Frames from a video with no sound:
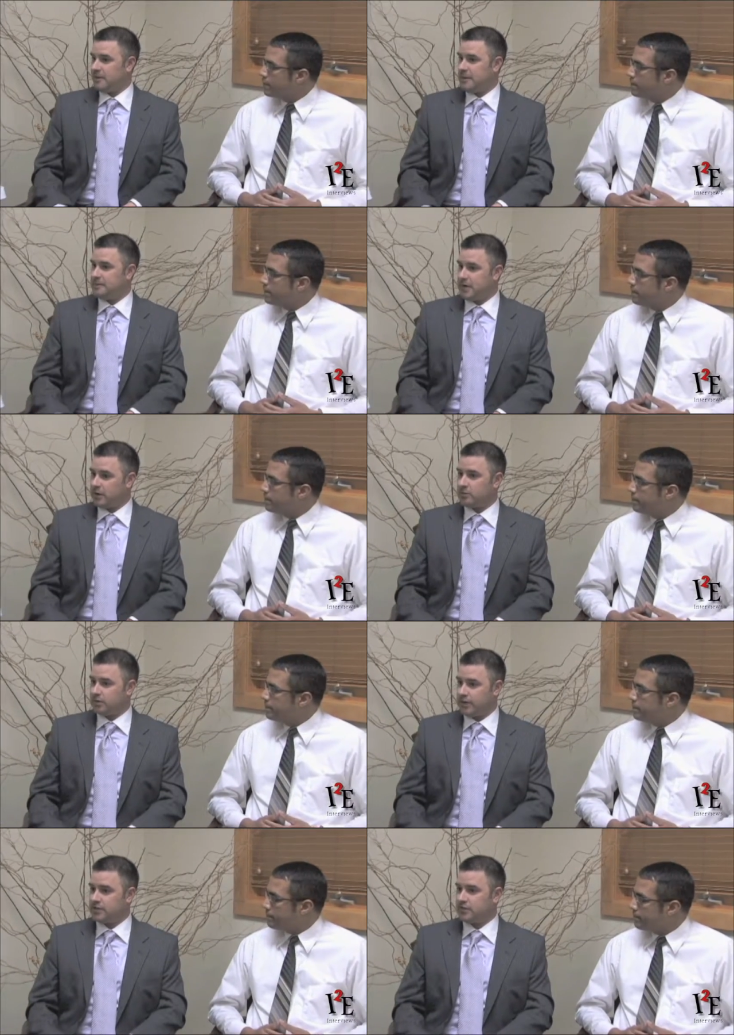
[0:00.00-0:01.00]
Speaker 1: a, a, better
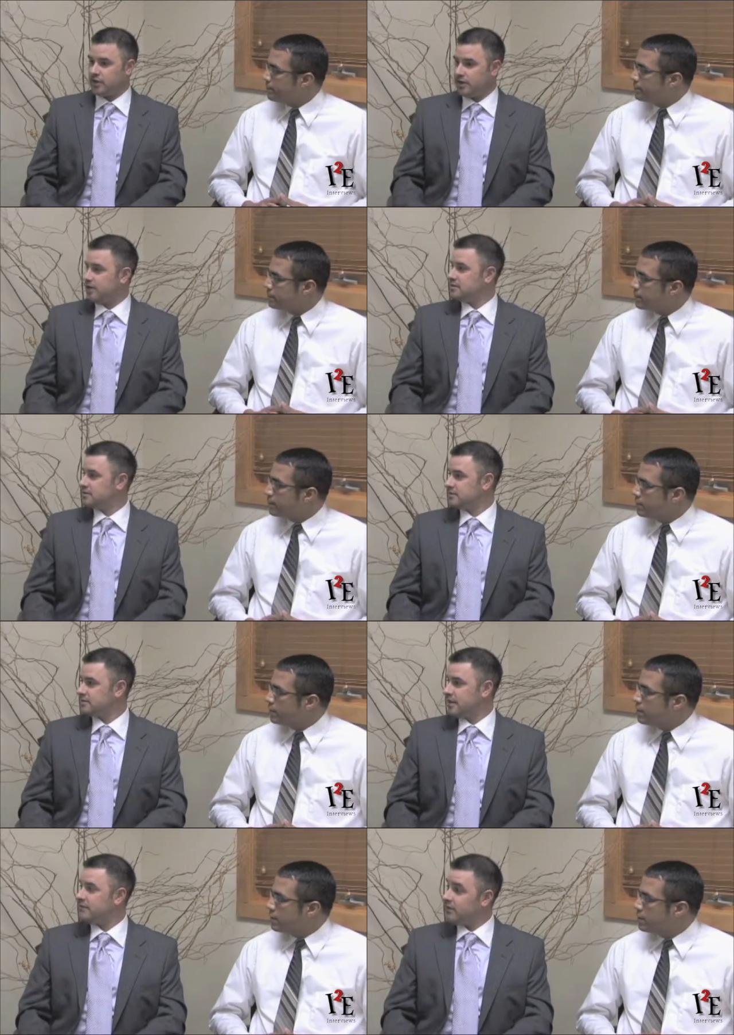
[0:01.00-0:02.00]
place for kids
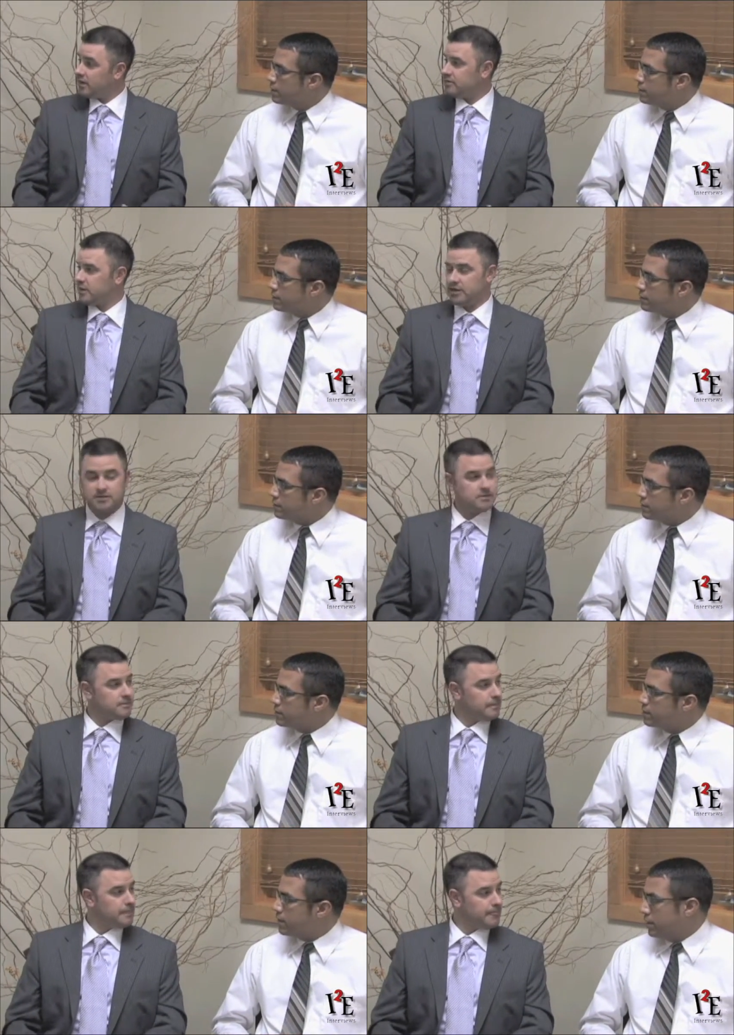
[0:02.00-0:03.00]
Speaker 2: and a fun place.
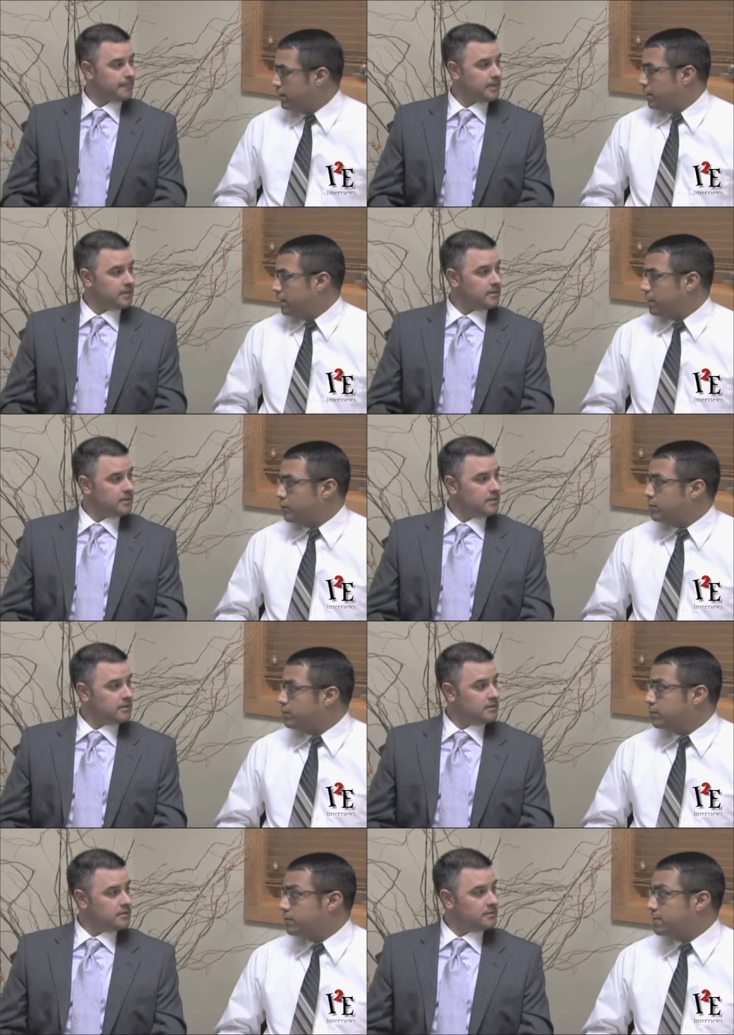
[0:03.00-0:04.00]
You know,
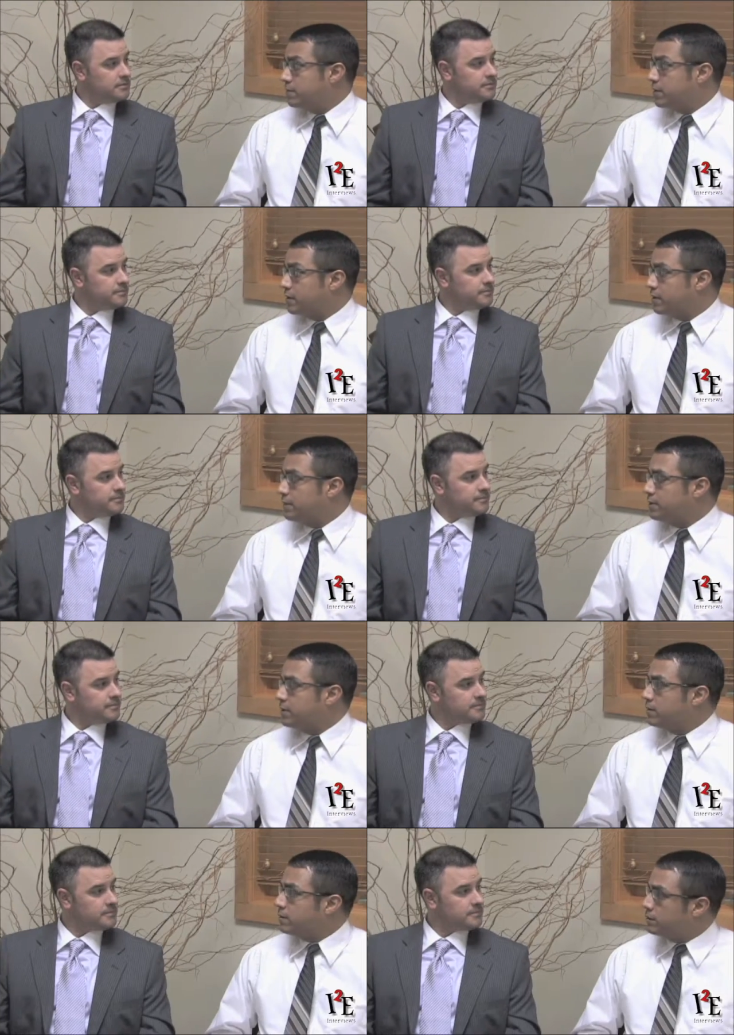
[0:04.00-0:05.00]
most people in our
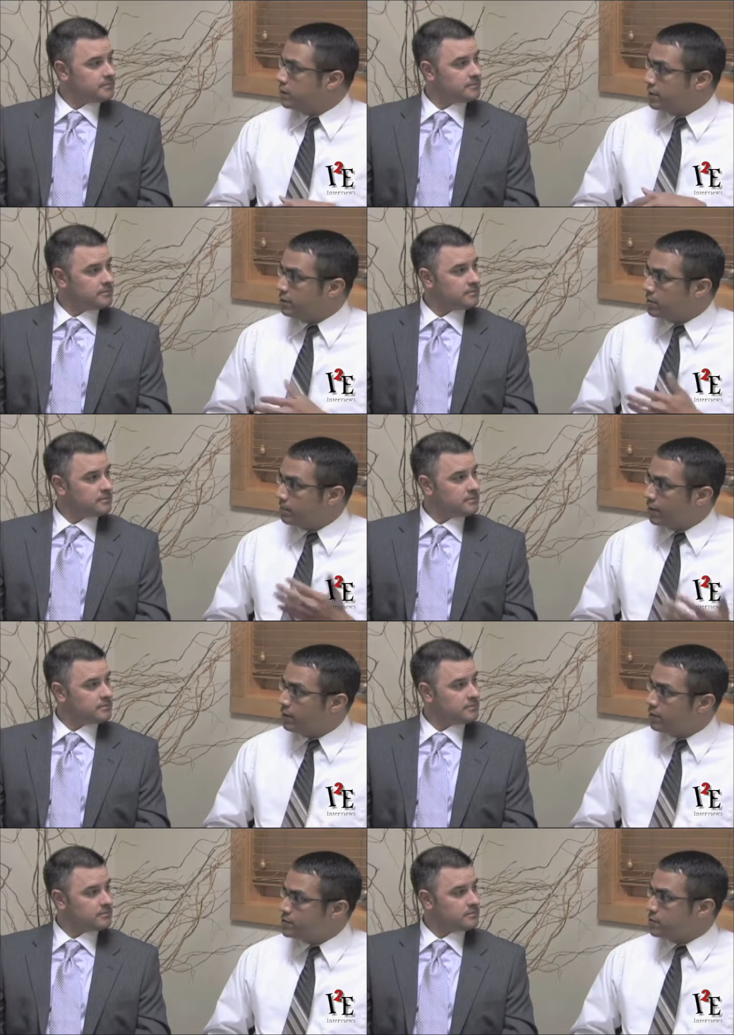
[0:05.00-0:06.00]
company, they're either
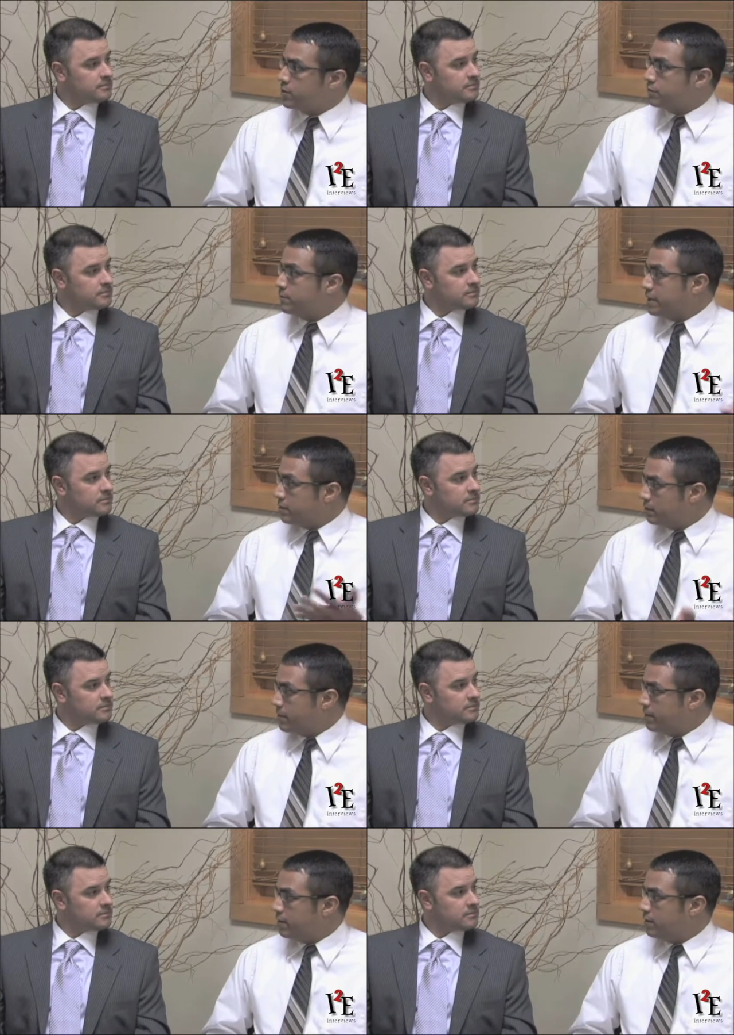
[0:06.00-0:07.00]
parents or expecting to
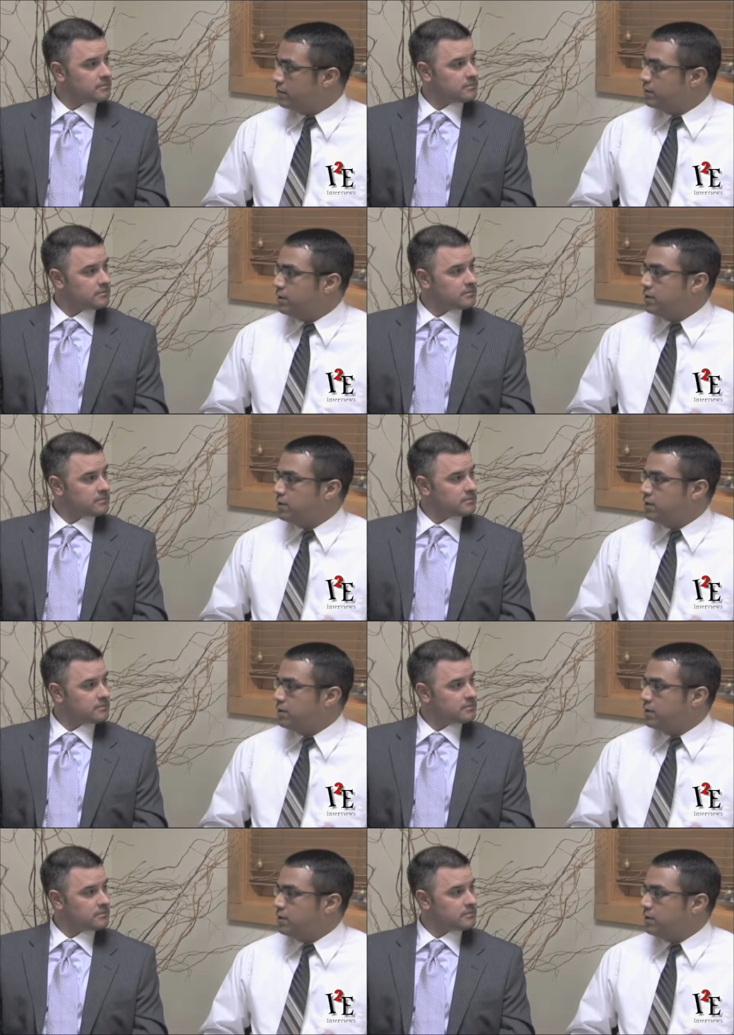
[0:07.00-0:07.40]
be parents,